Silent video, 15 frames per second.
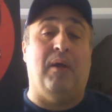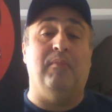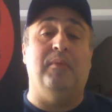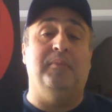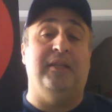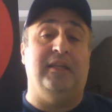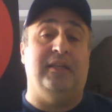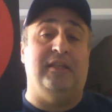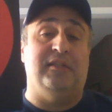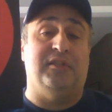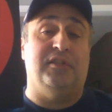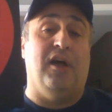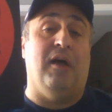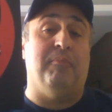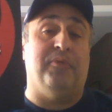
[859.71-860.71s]
probably in
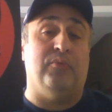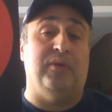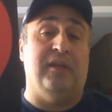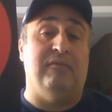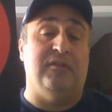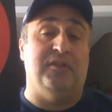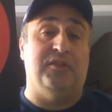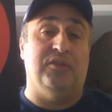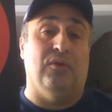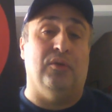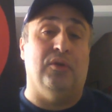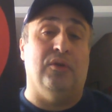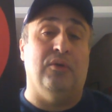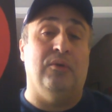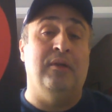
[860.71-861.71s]
his top three of his
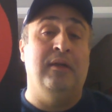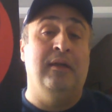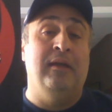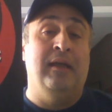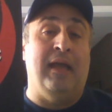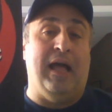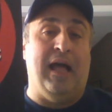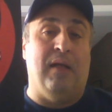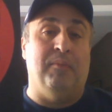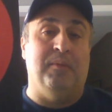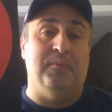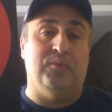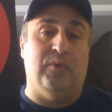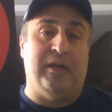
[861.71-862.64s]
solo albums.